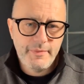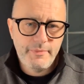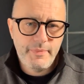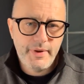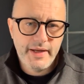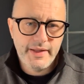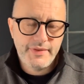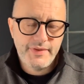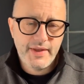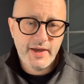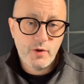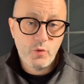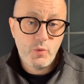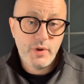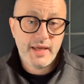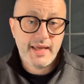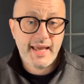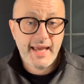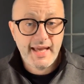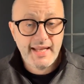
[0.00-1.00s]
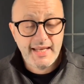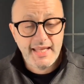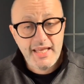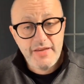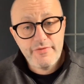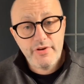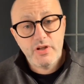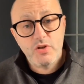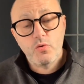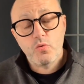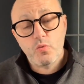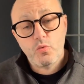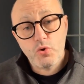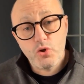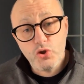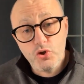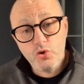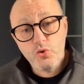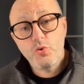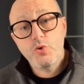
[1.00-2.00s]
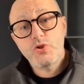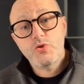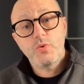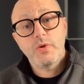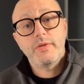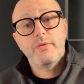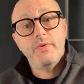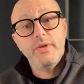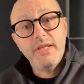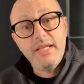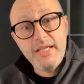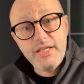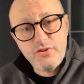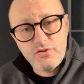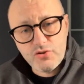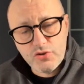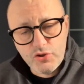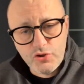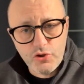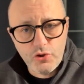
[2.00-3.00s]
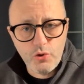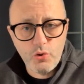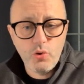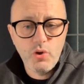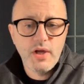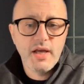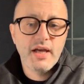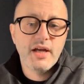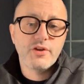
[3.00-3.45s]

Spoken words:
but we can even reduce what we need to do